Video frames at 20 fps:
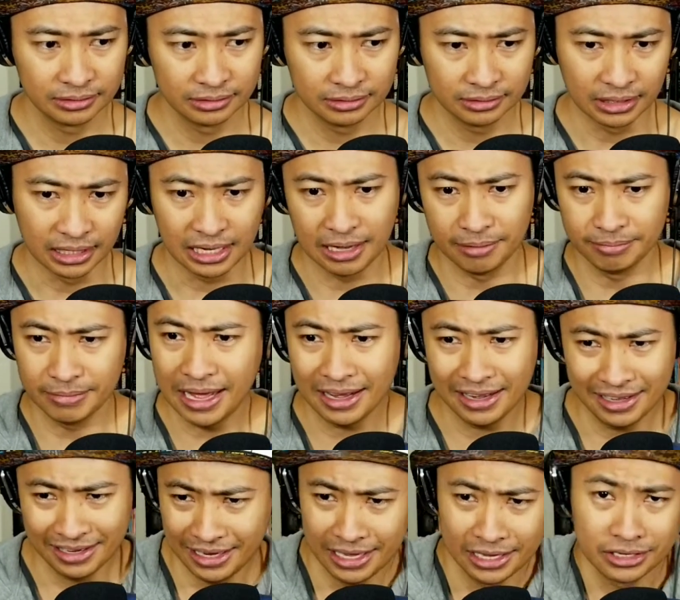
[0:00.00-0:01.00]
Like, I'm not
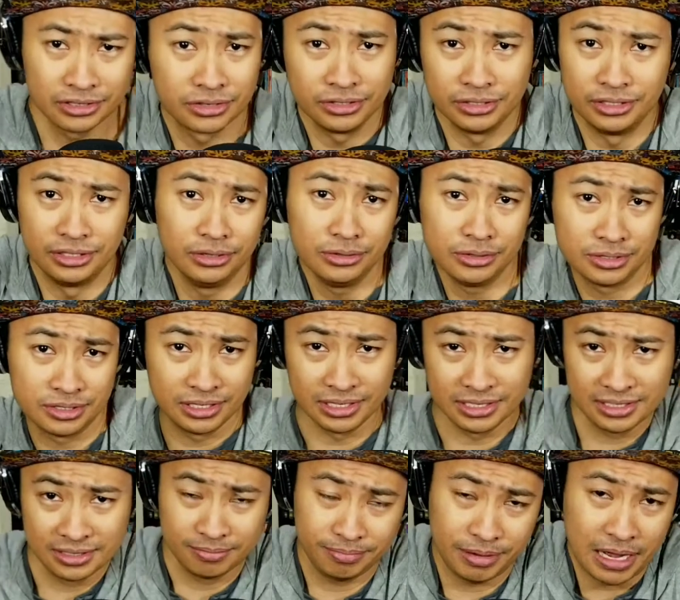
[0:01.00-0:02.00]
gonna introduce
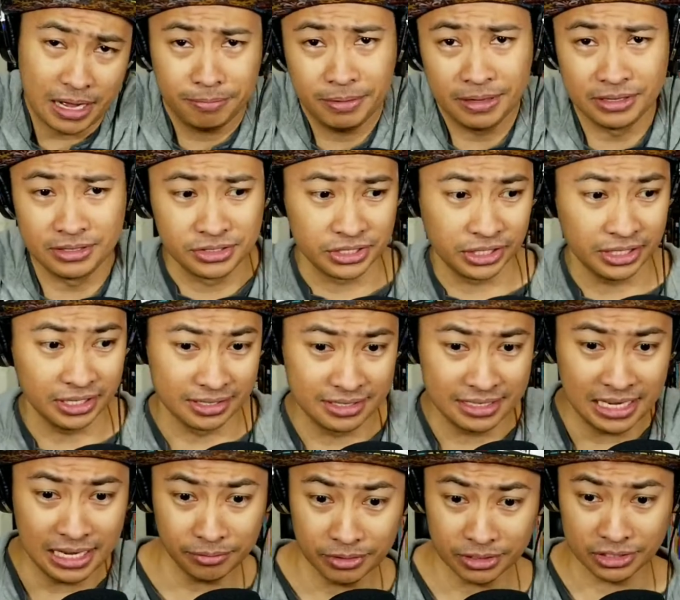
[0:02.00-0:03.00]
this Popeye's chicken
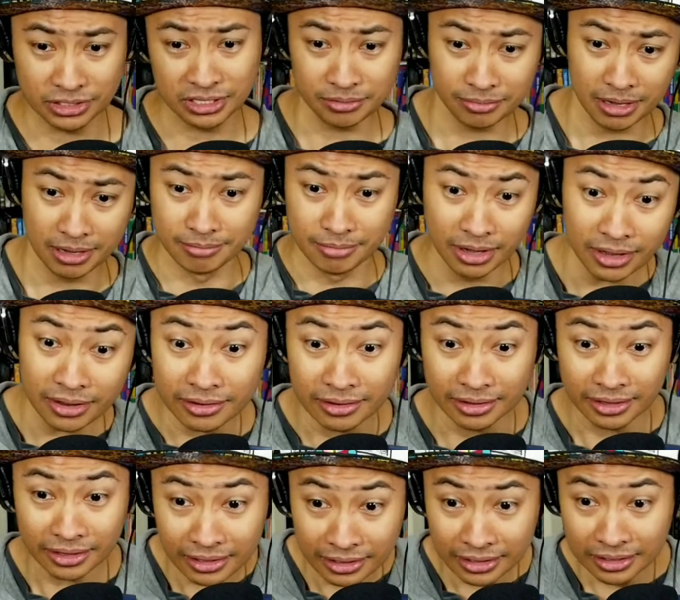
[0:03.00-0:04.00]
sandwich to my
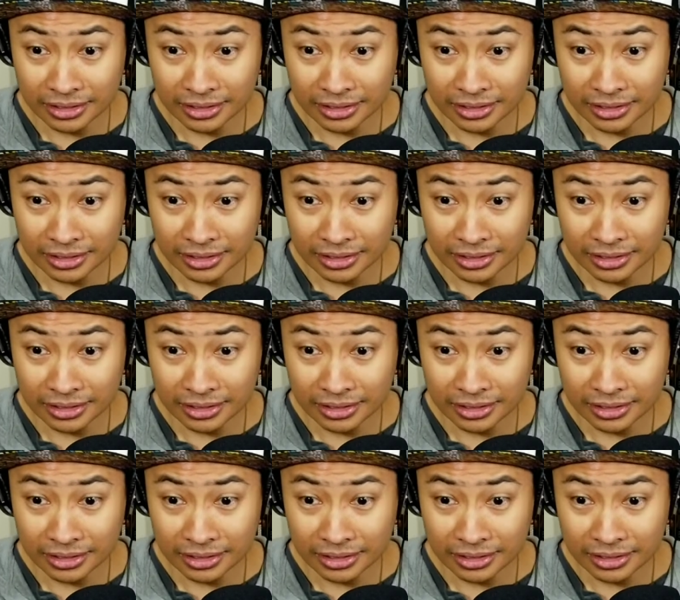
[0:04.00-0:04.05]
mother,